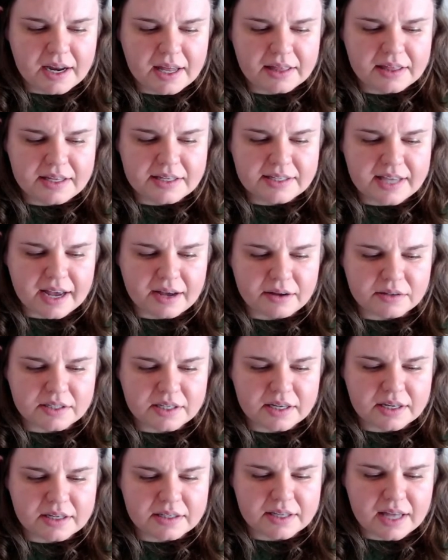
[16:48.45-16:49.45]
in these
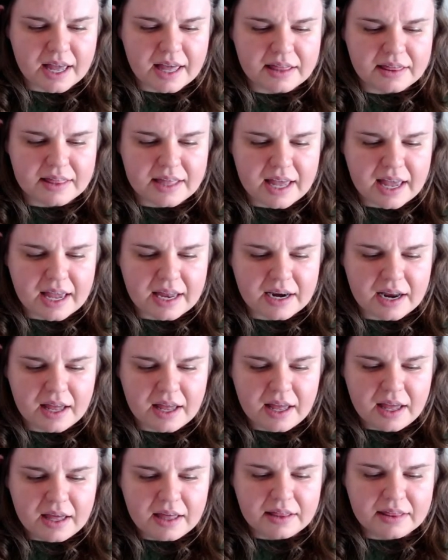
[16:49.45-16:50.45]
houses, and then
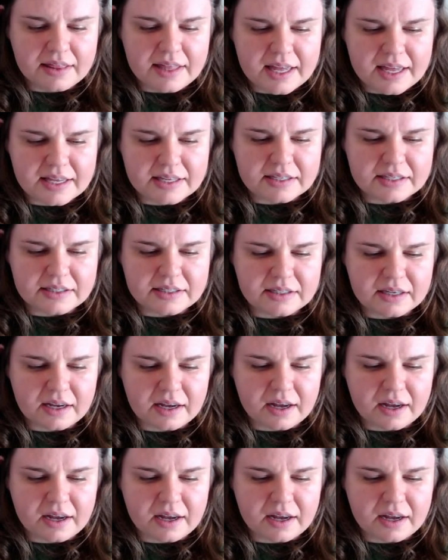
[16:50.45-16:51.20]
this